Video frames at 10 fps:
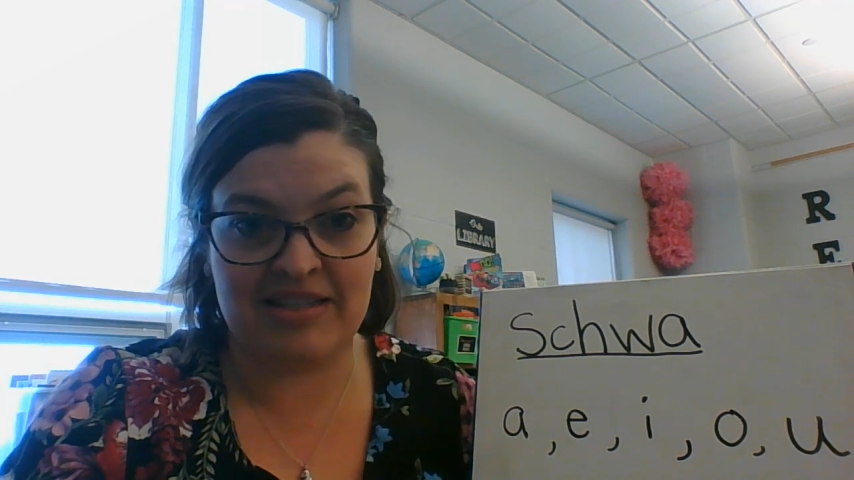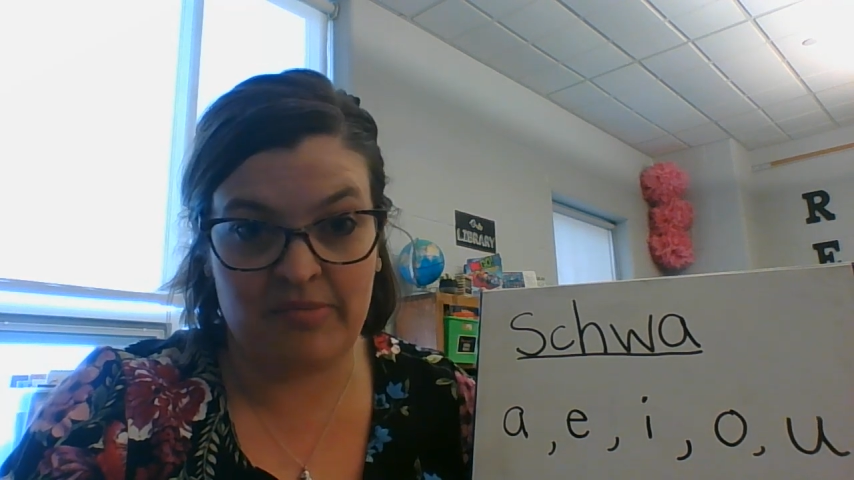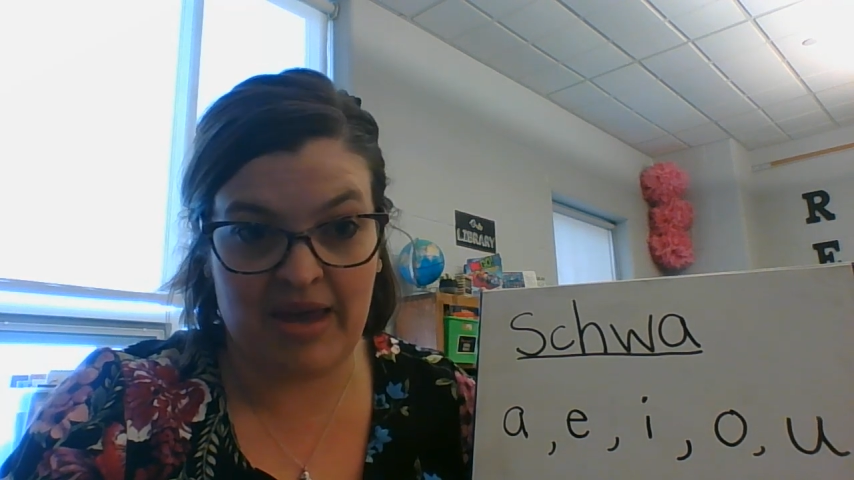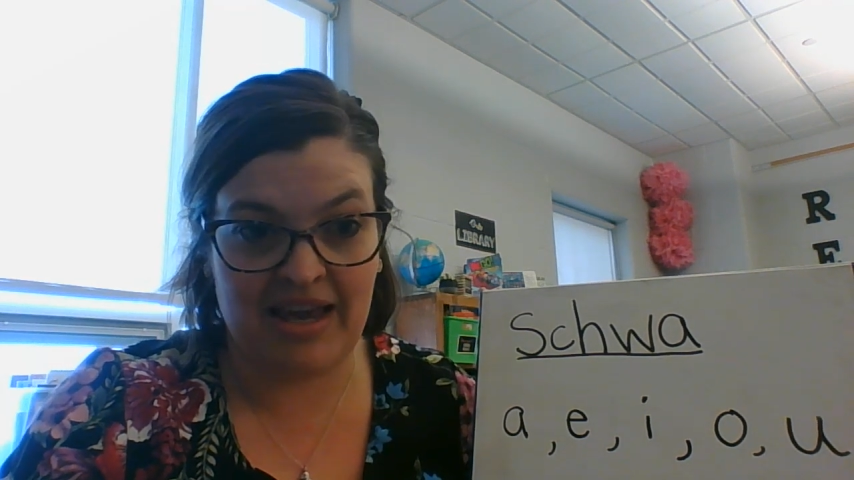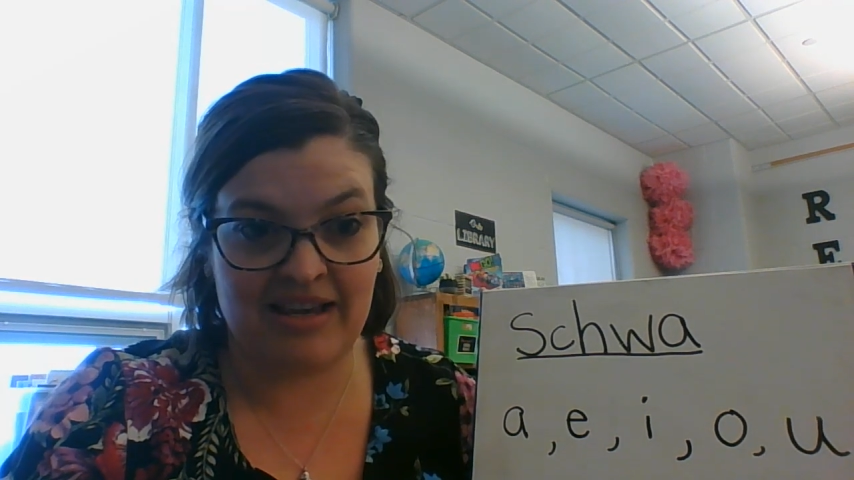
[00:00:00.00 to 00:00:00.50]
to
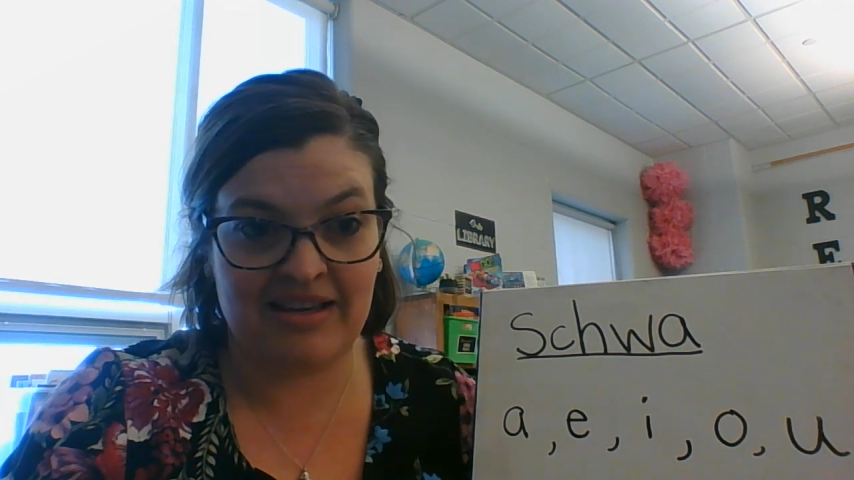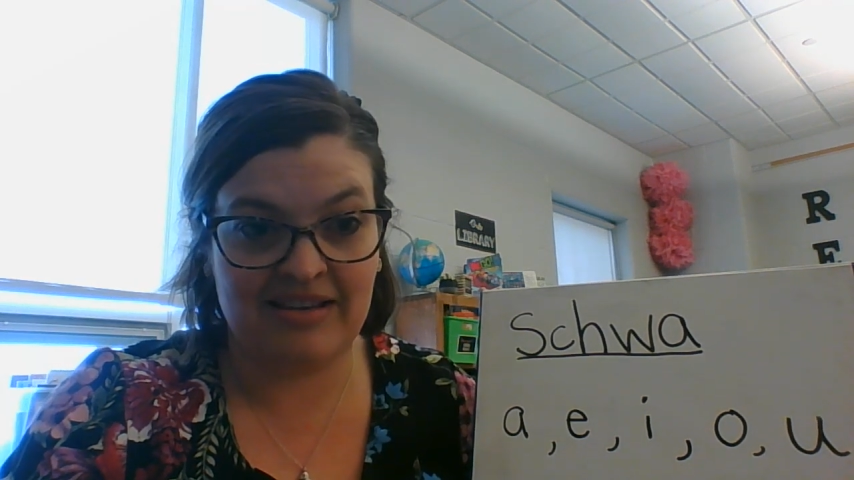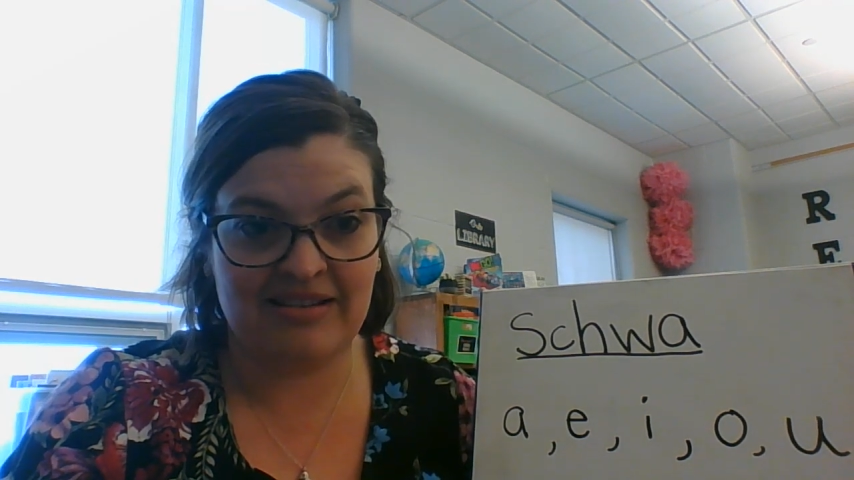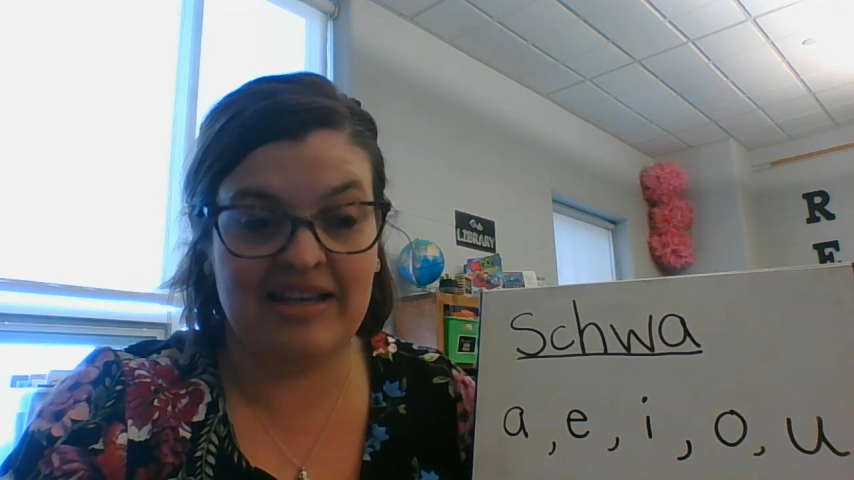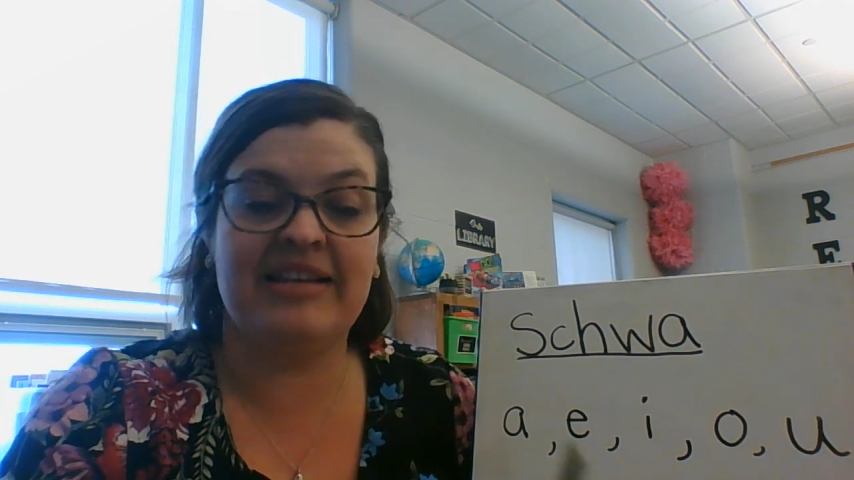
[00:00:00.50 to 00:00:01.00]
make,
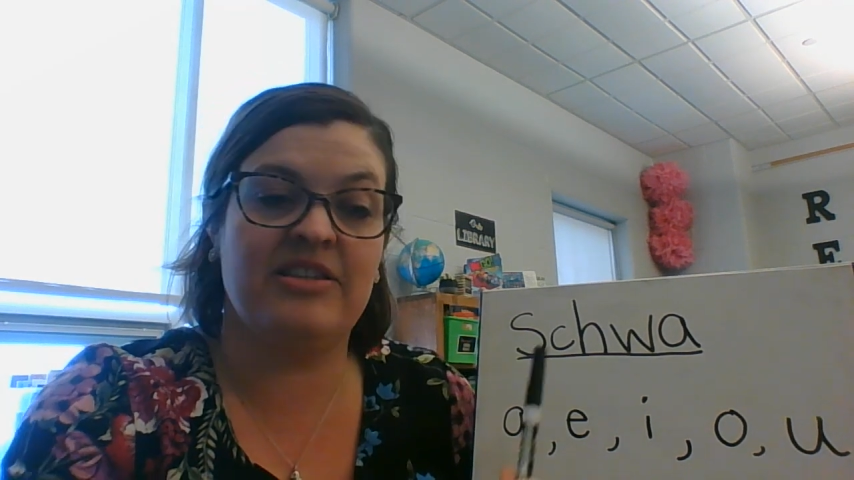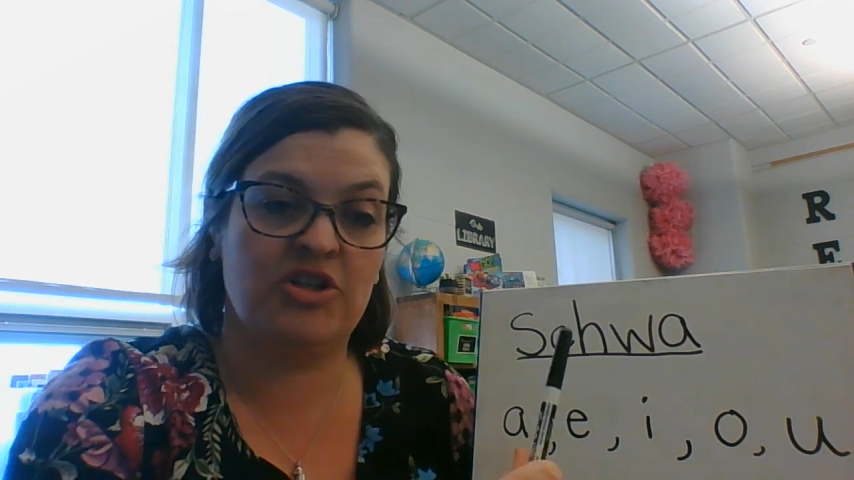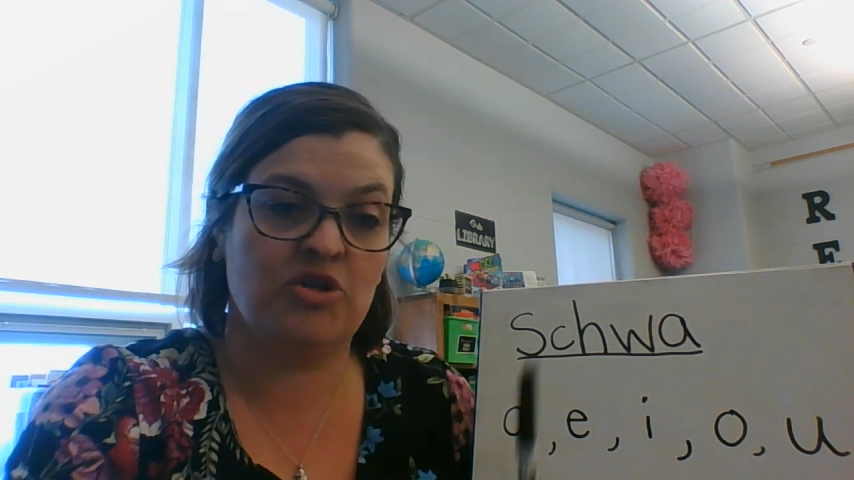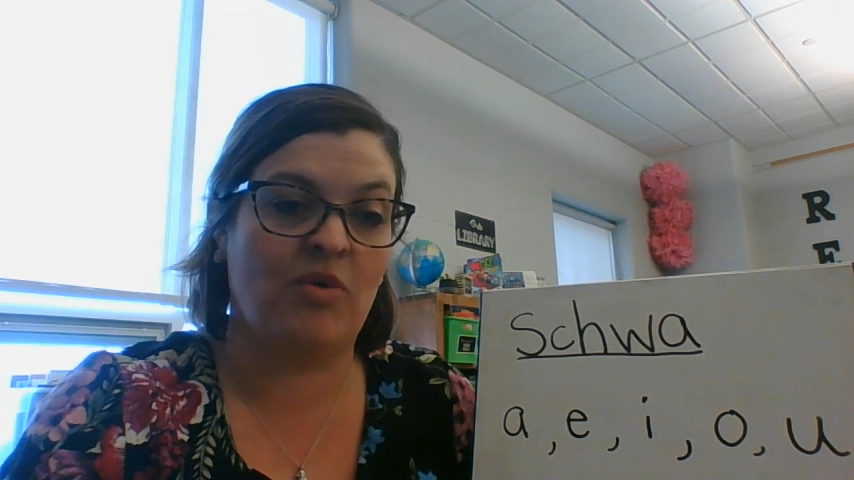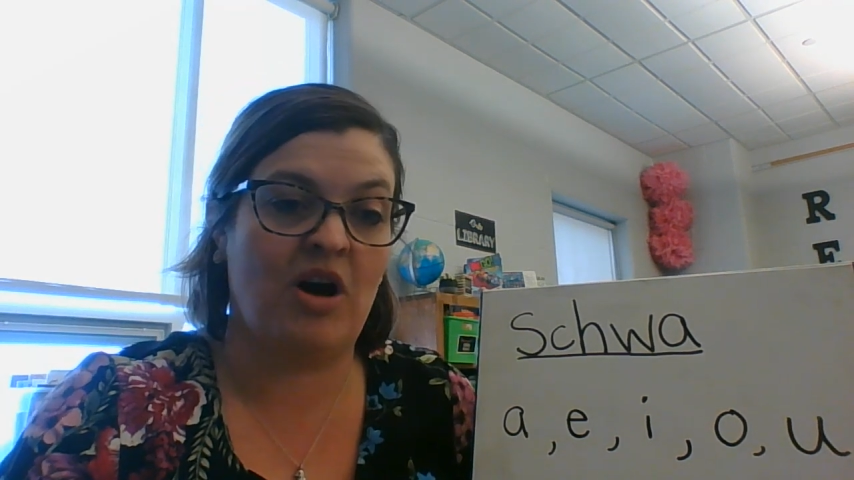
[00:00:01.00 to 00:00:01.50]
it's a
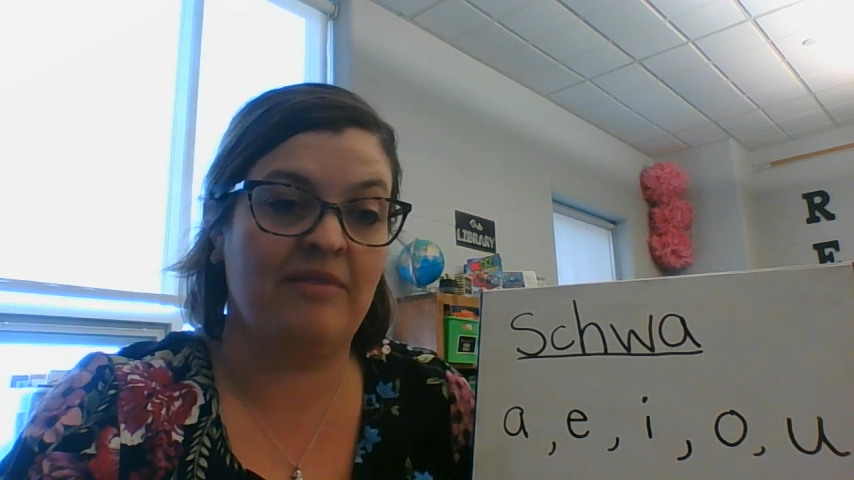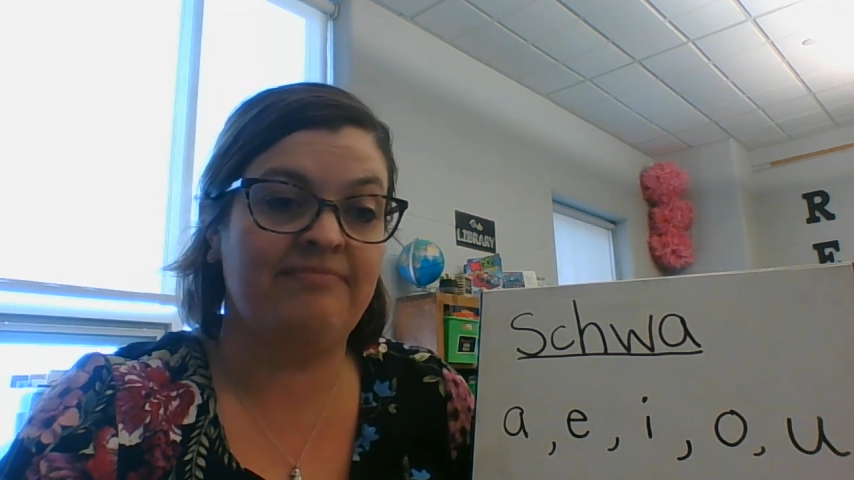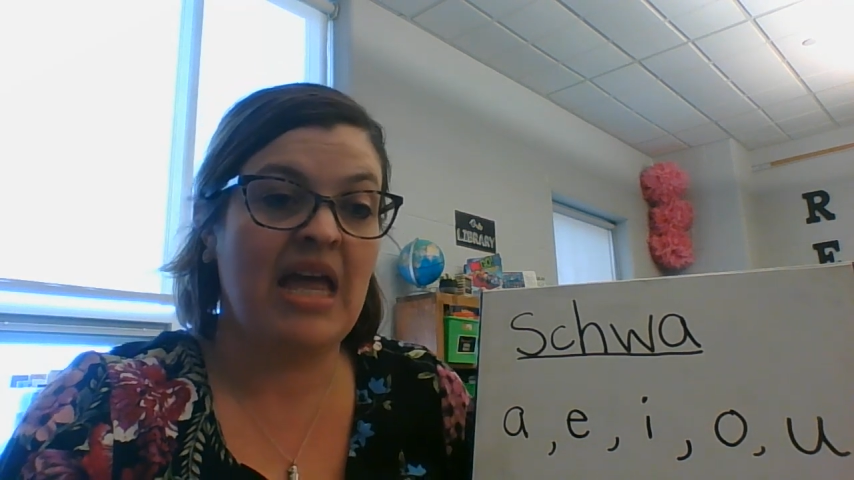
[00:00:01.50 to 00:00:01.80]
schwa.